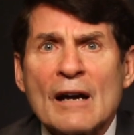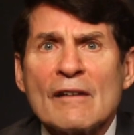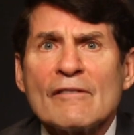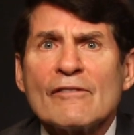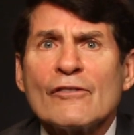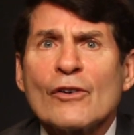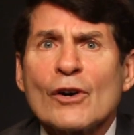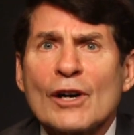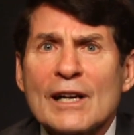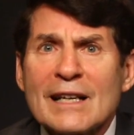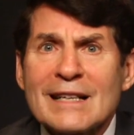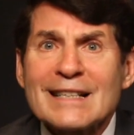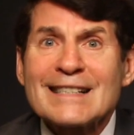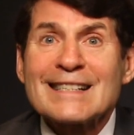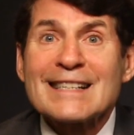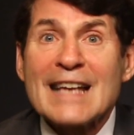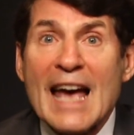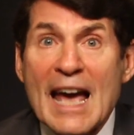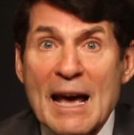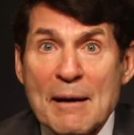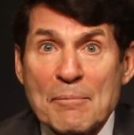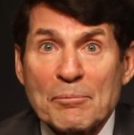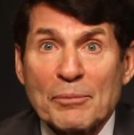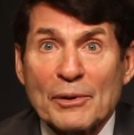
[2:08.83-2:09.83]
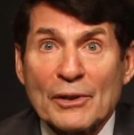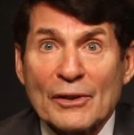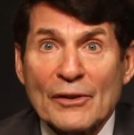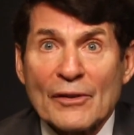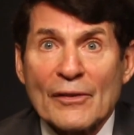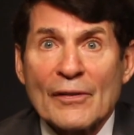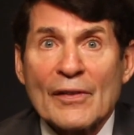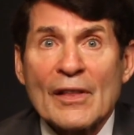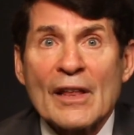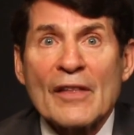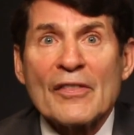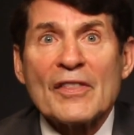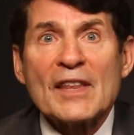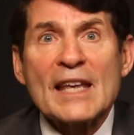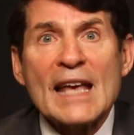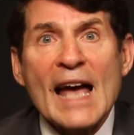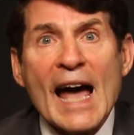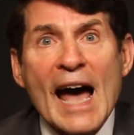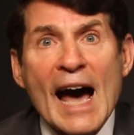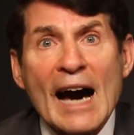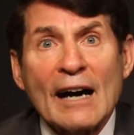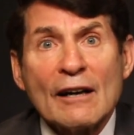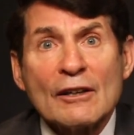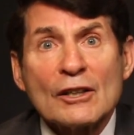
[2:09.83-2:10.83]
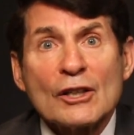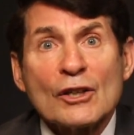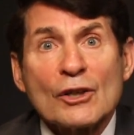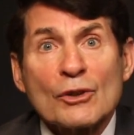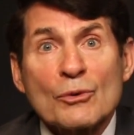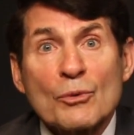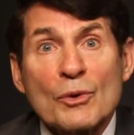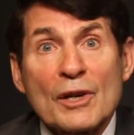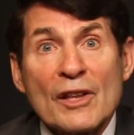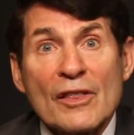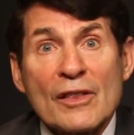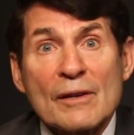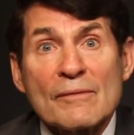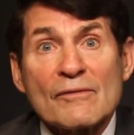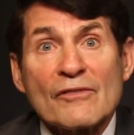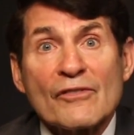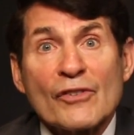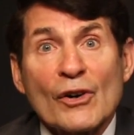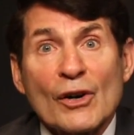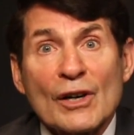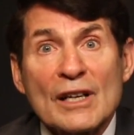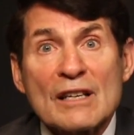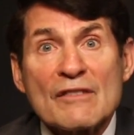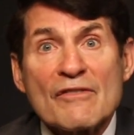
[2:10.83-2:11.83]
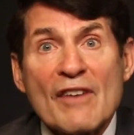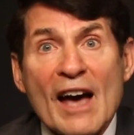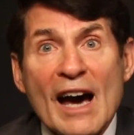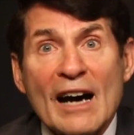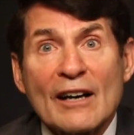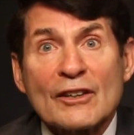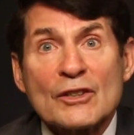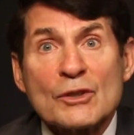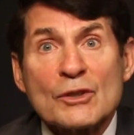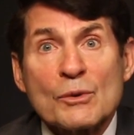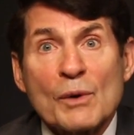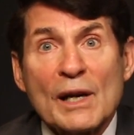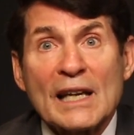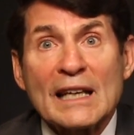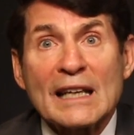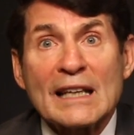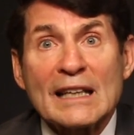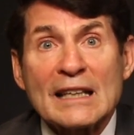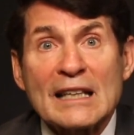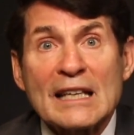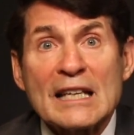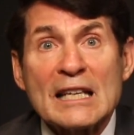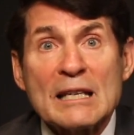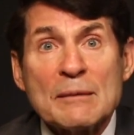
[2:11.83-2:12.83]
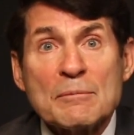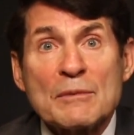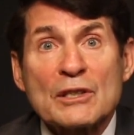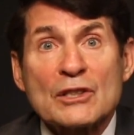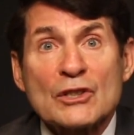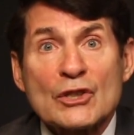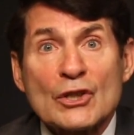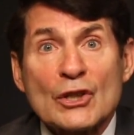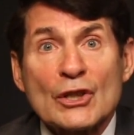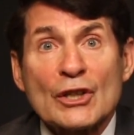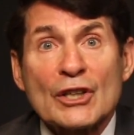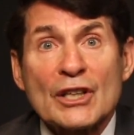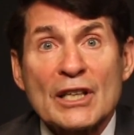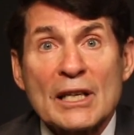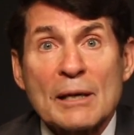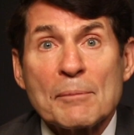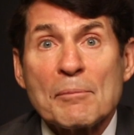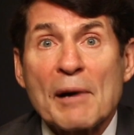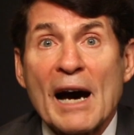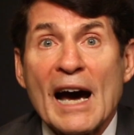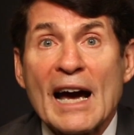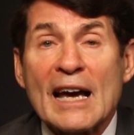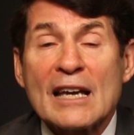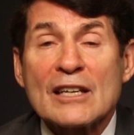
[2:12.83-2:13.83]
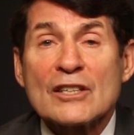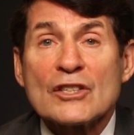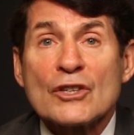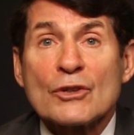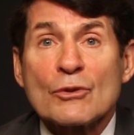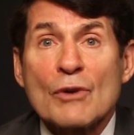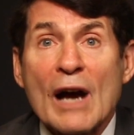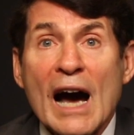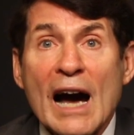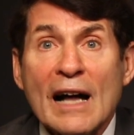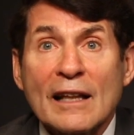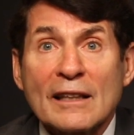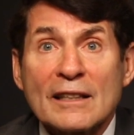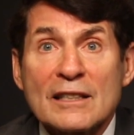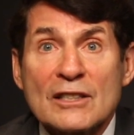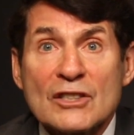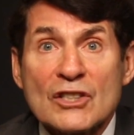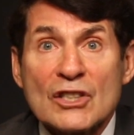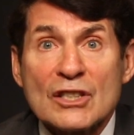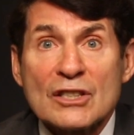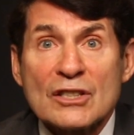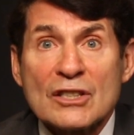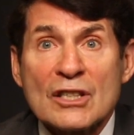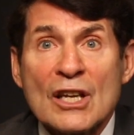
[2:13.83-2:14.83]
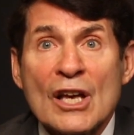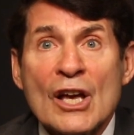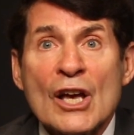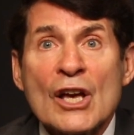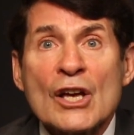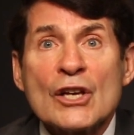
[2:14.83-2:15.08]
For example, the algorithm for evaluating hematuria by a urologist